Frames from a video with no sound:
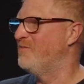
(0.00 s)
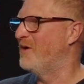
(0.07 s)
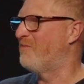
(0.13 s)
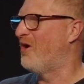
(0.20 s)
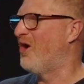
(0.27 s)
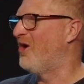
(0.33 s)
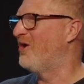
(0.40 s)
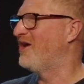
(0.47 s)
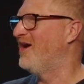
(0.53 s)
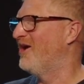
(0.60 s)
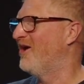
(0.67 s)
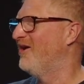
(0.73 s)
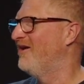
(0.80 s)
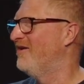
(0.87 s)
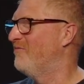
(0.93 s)
But Paul
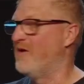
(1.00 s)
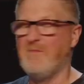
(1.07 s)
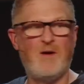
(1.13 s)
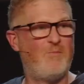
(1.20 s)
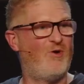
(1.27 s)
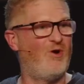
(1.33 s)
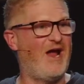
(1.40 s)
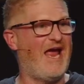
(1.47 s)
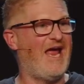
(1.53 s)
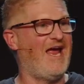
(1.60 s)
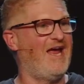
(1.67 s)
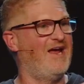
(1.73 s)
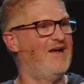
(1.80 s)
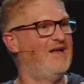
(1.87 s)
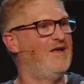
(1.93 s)
here, remember,
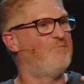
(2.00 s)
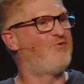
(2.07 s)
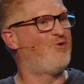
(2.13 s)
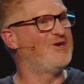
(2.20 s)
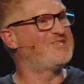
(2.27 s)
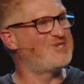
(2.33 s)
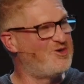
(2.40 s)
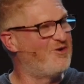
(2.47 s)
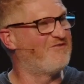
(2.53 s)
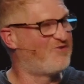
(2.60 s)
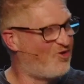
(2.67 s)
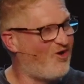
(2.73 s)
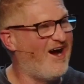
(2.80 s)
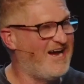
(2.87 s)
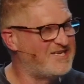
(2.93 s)
a prisoner of
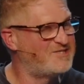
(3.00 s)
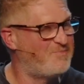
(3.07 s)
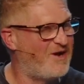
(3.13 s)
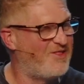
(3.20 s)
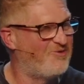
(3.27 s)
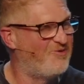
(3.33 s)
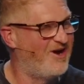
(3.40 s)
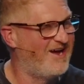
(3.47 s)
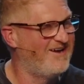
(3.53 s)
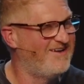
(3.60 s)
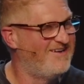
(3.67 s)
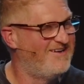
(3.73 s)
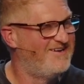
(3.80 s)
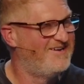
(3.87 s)
Christ, by the way,